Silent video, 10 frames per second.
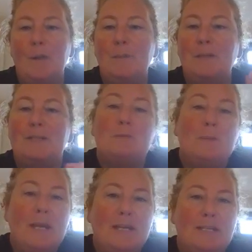But
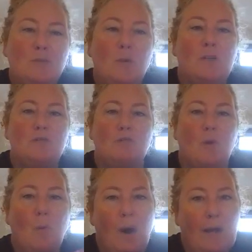speed is what's
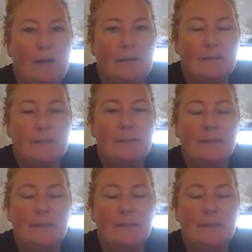required